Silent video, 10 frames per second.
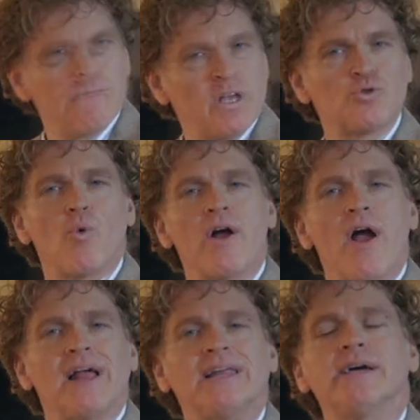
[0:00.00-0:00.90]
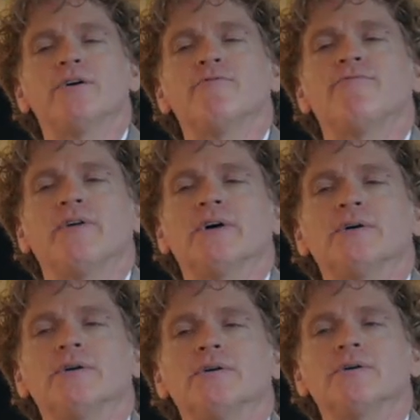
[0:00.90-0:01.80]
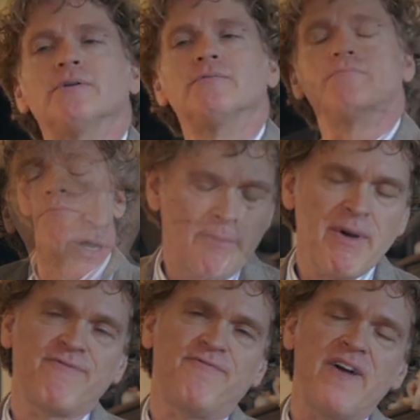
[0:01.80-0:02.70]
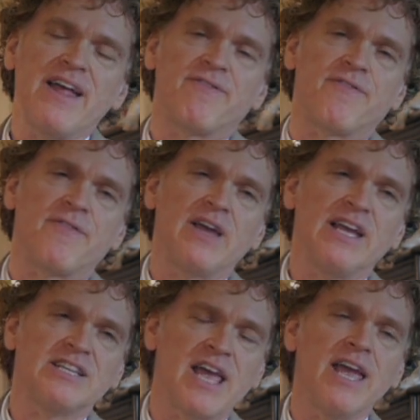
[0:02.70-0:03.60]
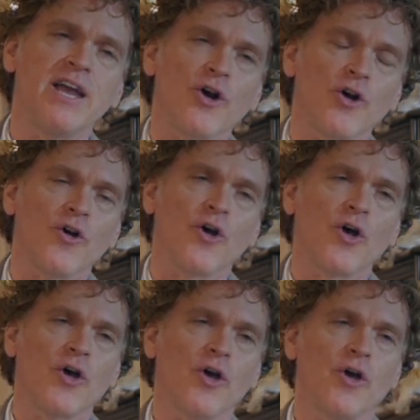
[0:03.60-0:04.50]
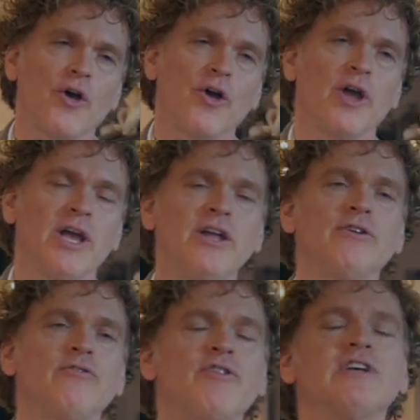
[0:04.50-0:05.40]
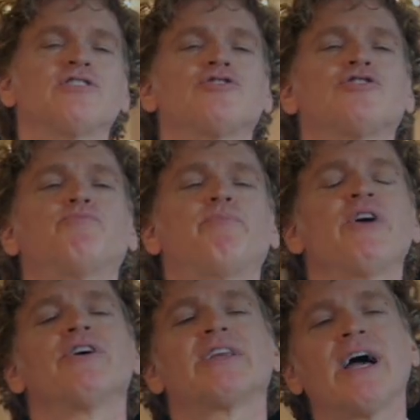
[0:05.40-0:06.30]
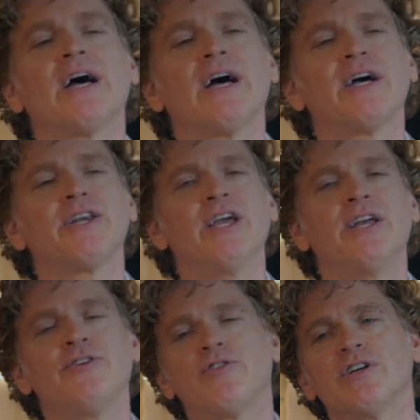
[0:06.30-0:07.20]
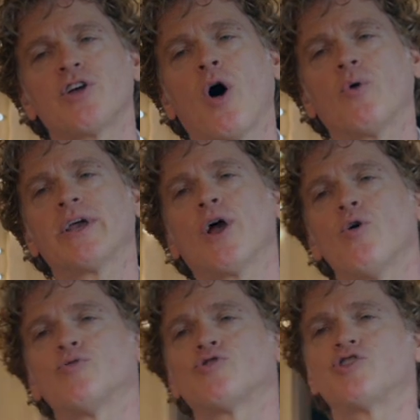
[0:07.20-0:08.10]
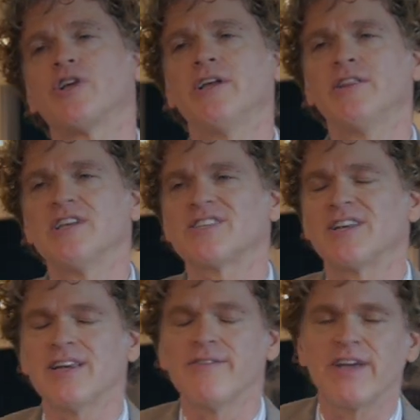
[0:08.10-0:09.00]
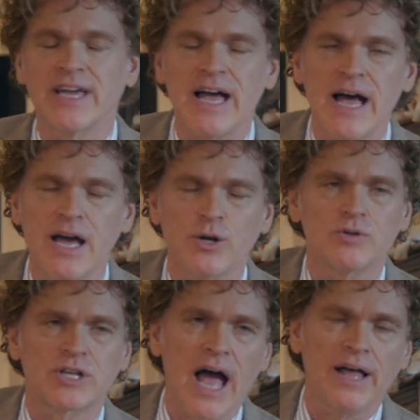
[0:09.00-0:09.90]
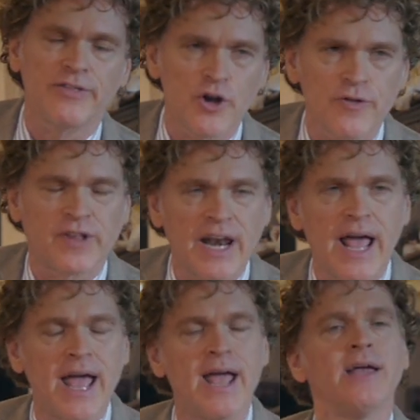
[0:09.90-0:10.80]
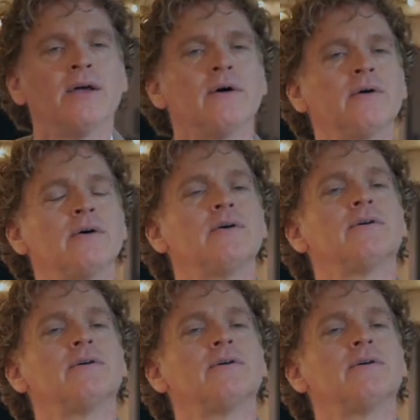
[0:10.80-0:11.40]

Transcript: It's where I live, and my faith is here in this Spirit God, in this Holy Ghost, in this living God who's God in the earth today. Mm-hmm.